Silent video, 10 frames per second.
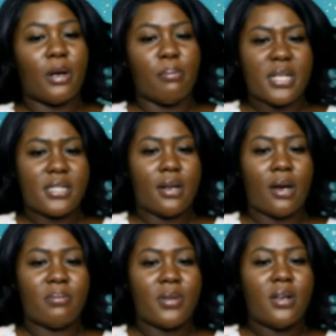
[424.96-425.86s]
mess it
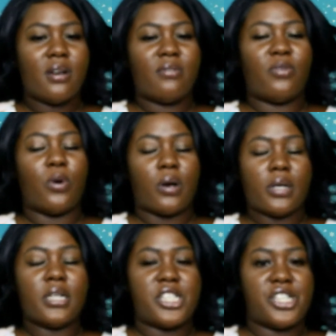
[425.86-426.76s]
up for
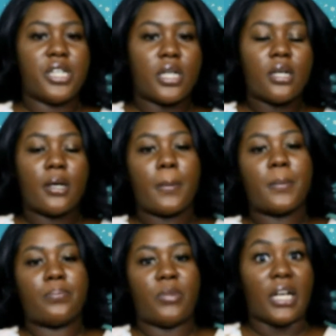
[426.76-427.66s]
a chick
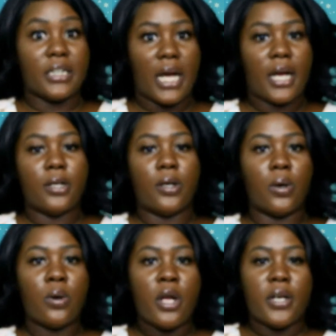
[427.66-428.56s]
like that, you know.